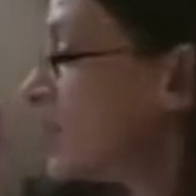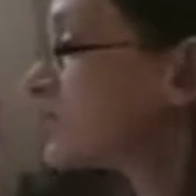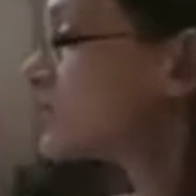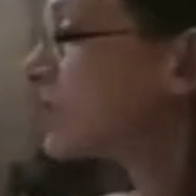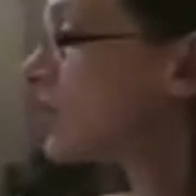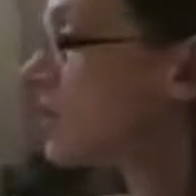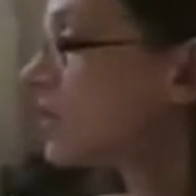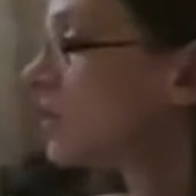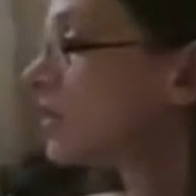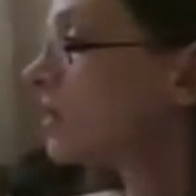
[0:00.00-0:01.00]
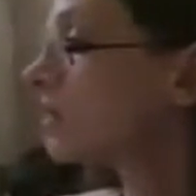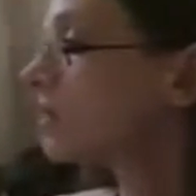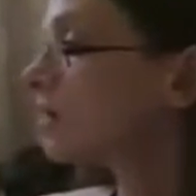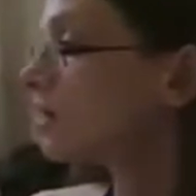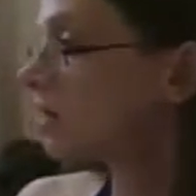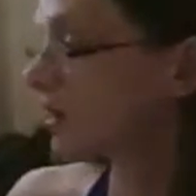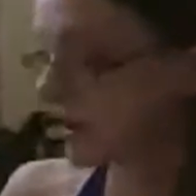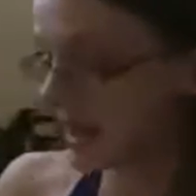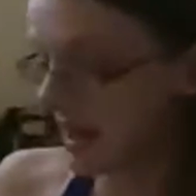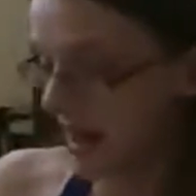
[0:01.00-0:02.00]
So,
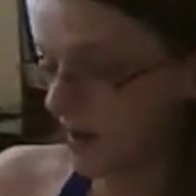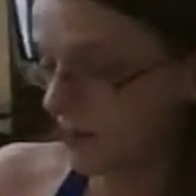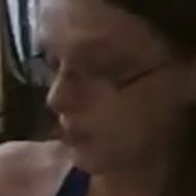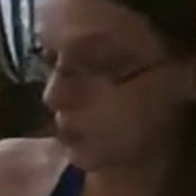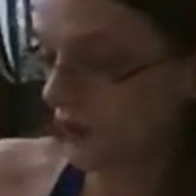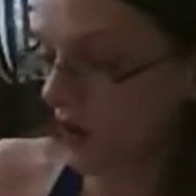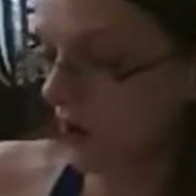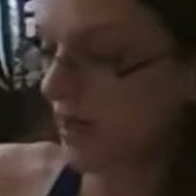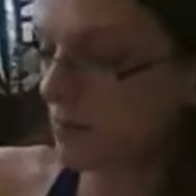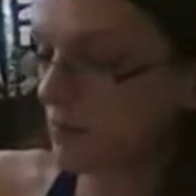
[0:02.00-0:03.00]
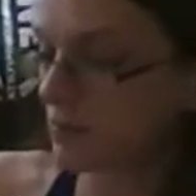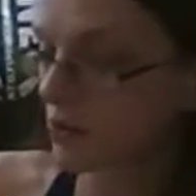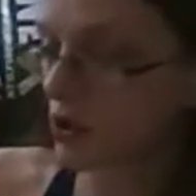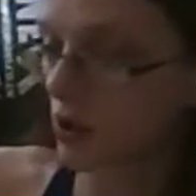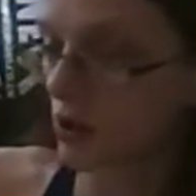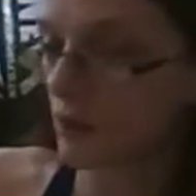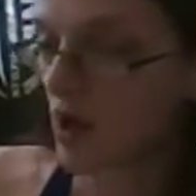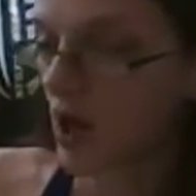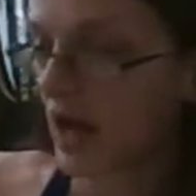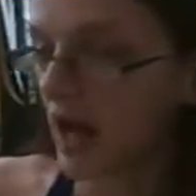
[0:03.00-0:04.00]
yeah, we've got them cut.
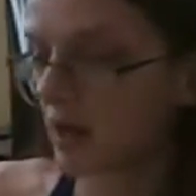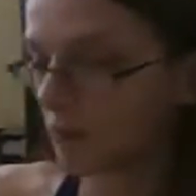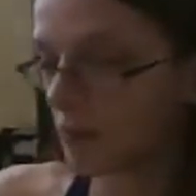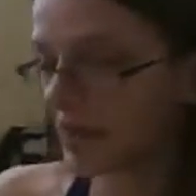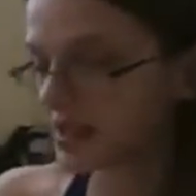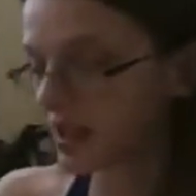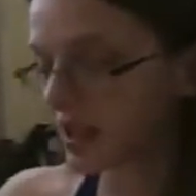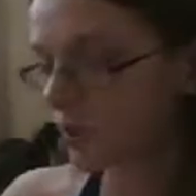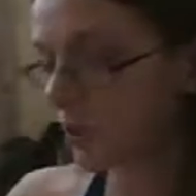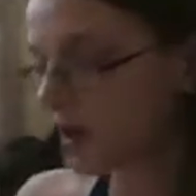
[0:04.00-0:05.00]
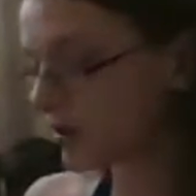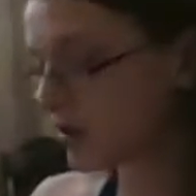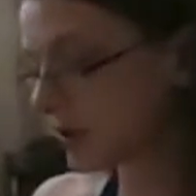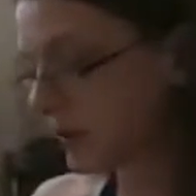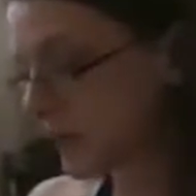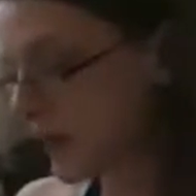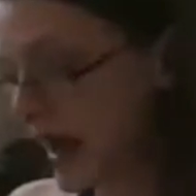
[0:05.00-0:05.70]
And then basically what I do from